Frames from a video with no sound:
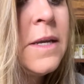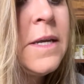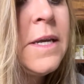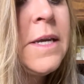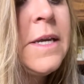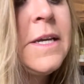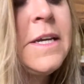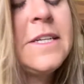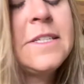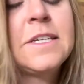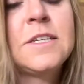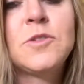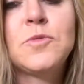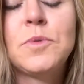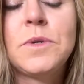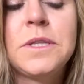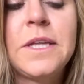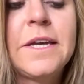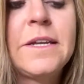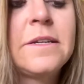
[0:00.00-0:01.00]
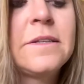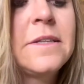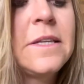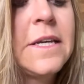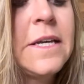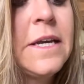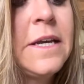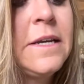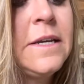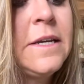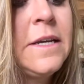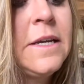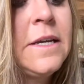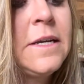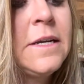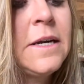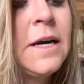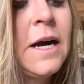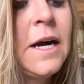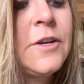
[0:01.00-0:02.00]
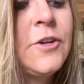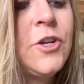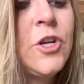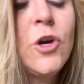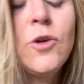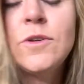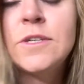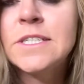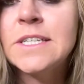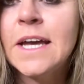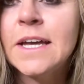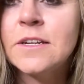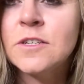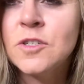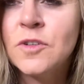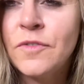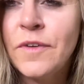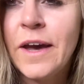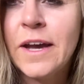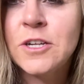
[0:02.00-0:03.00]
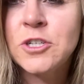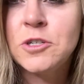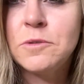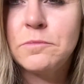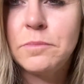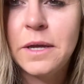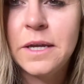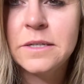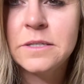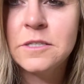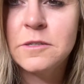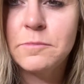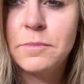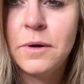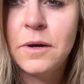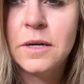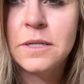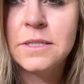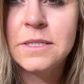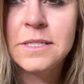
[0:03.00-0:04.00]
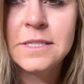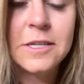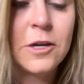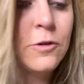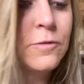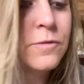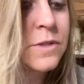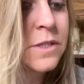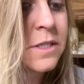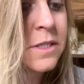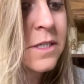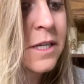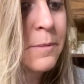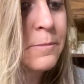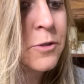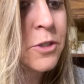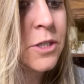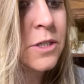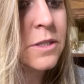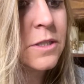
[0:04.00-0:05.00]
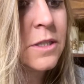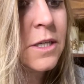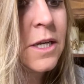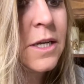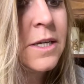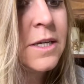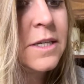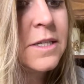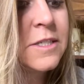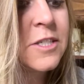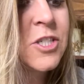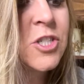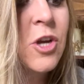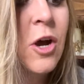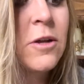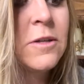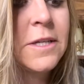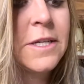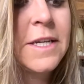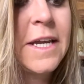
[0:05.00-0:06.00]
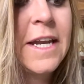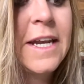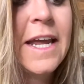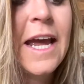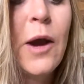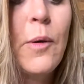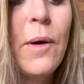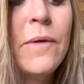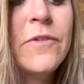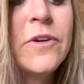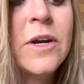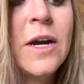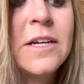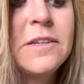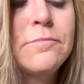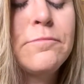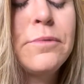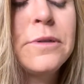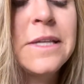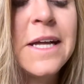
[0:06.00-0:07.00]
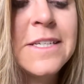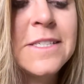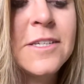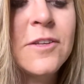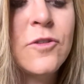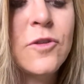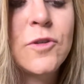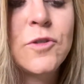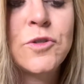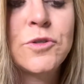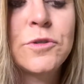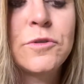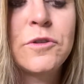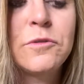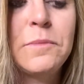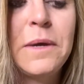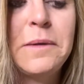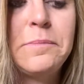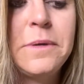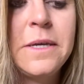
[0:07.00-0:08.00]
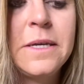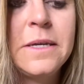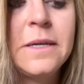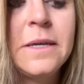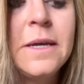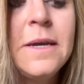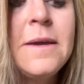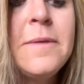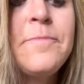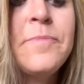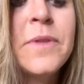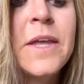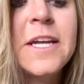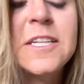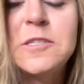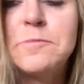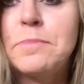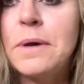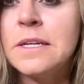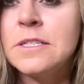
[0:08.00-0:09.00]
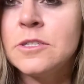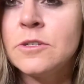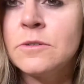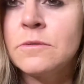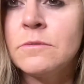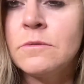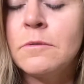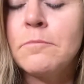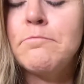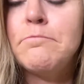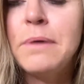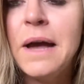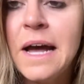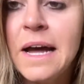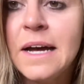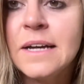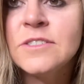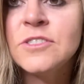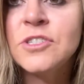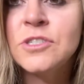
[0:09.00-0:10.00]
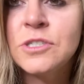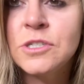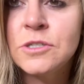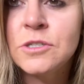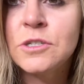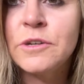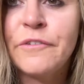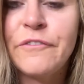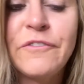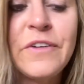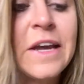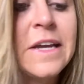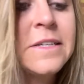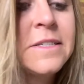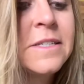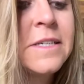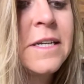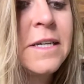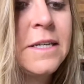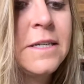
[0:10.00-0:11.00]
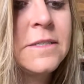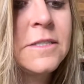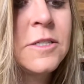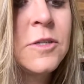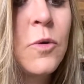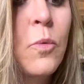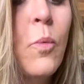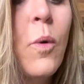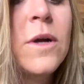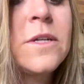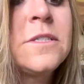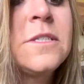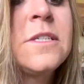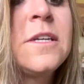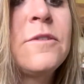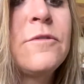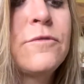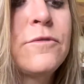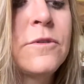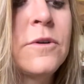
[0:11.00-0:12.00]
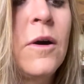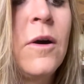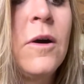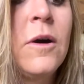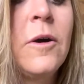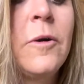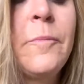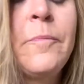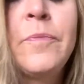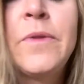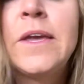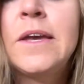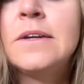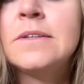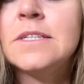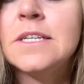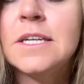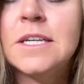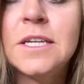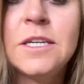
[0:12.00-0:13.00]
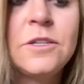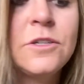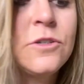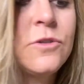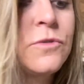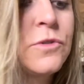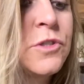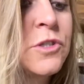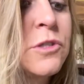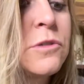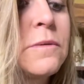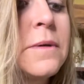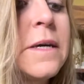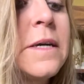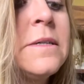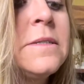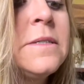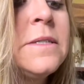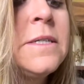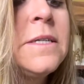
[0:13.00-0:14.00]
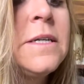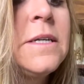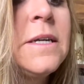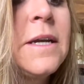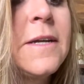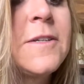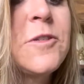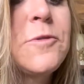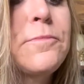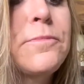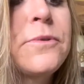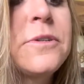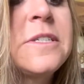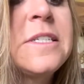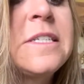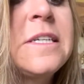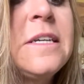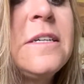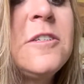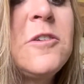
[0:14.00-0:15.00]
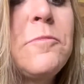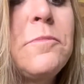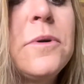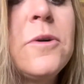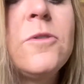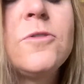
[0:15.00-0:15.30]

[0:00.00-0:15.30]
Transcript: He says, relatedly, no satisfaction based upon self-deception is solid, and however unpleasant the truth may be, it's best to face it once and for all, to get used to it, and to proceed to build